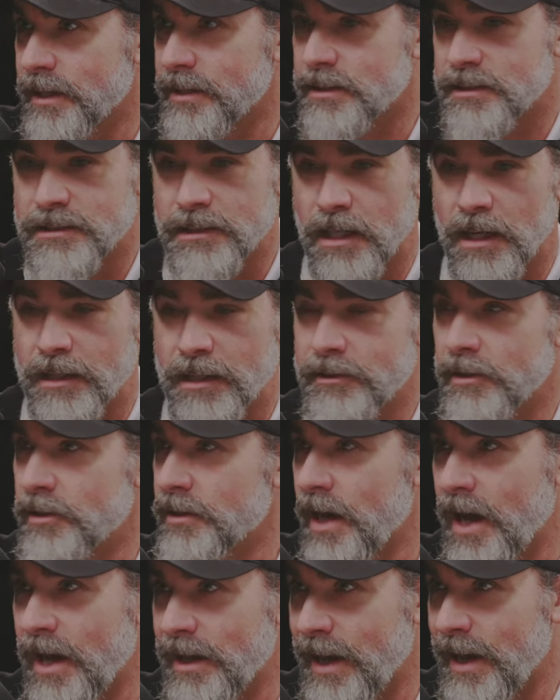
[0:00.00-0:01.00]
get sun,
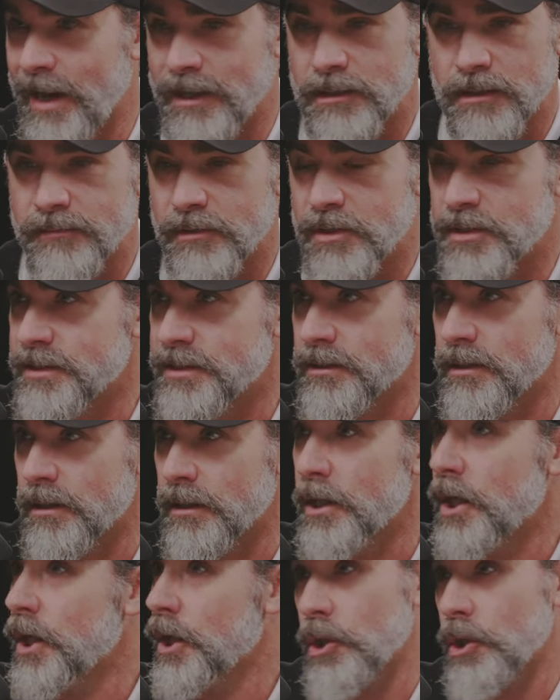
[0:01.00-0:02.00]
they're not active, they're sitting
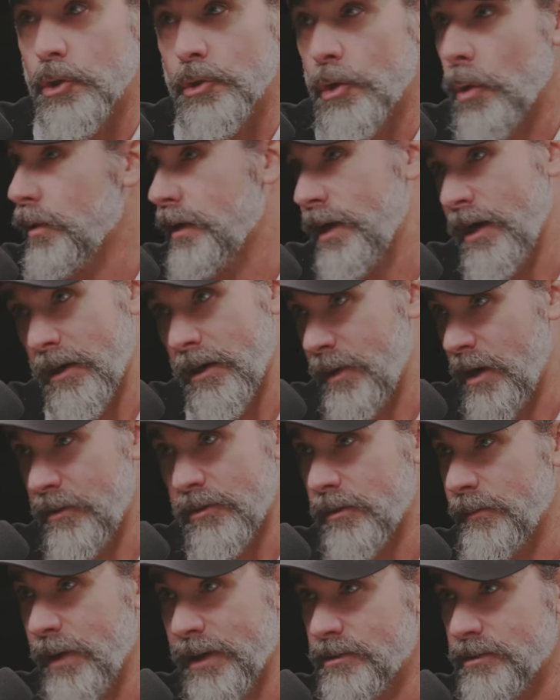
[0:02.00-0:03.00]
on, you don't care
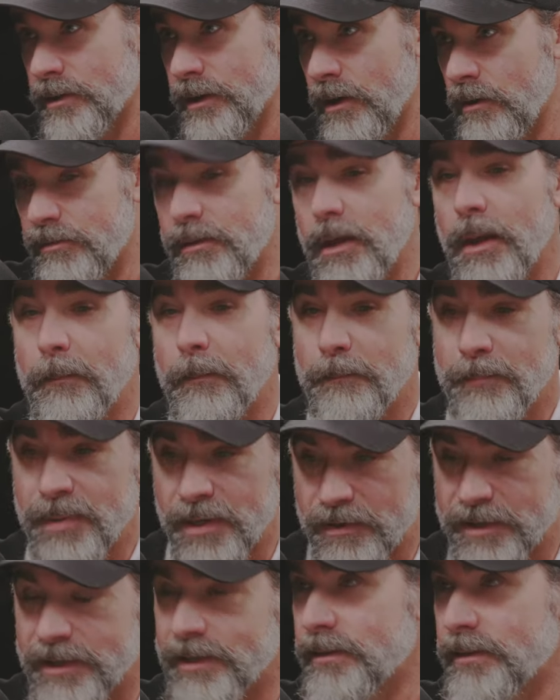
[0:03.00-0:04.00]
about their mental health,
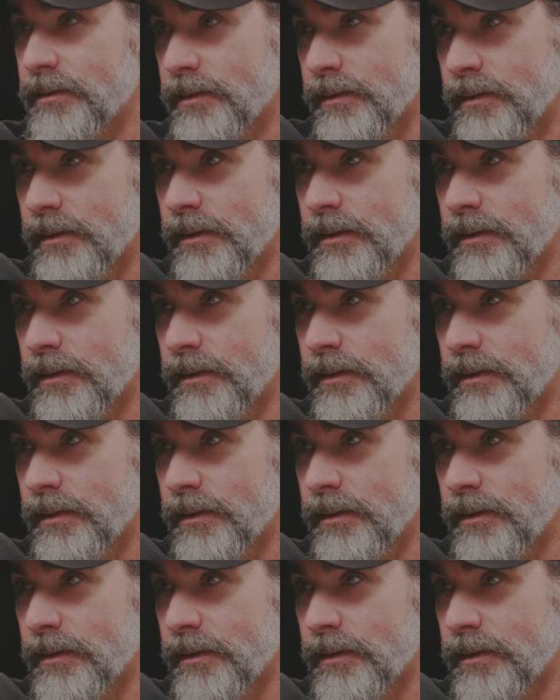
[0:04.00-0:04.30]
period.